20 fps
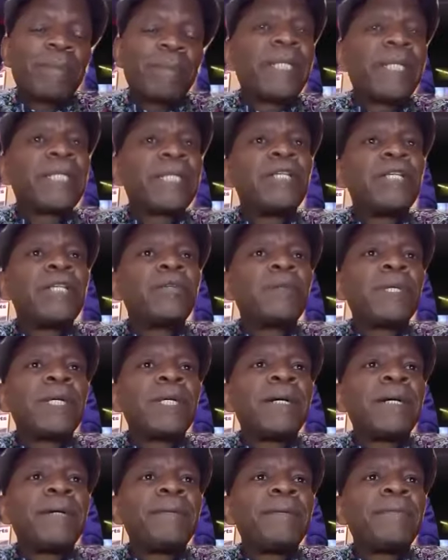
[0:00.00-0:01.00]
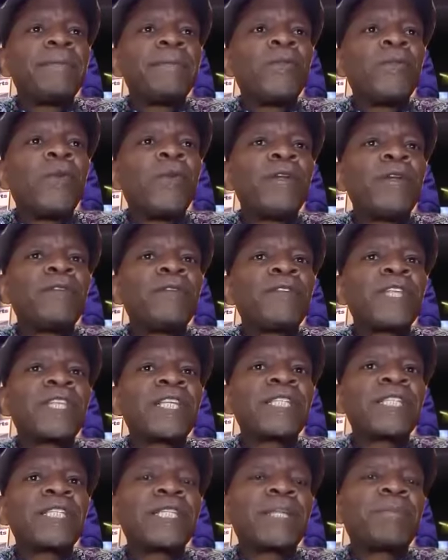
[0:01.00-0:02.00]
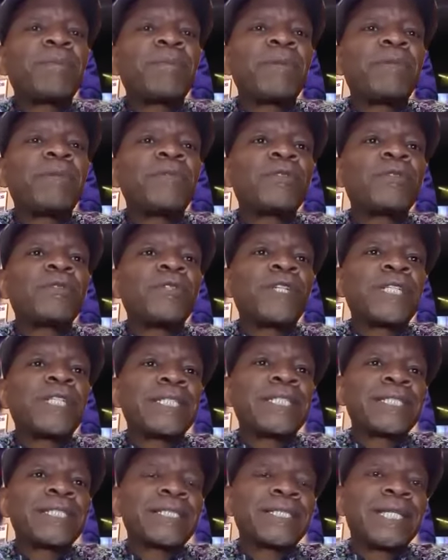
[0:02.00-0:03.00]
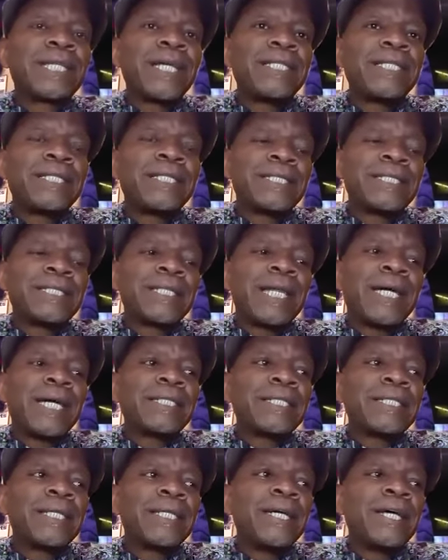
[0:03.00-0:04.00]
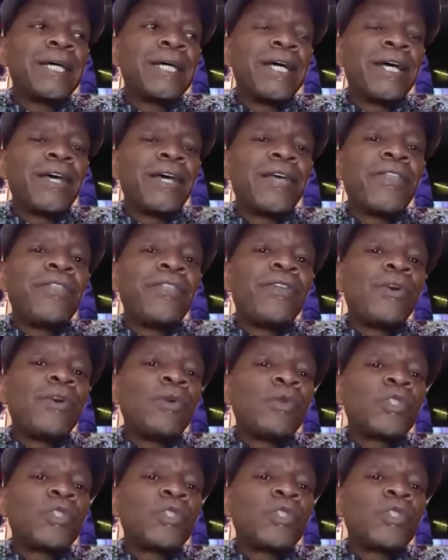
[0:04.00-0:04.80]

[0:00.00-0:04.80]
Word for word: But it, uh, one of the things that people do not understand is that those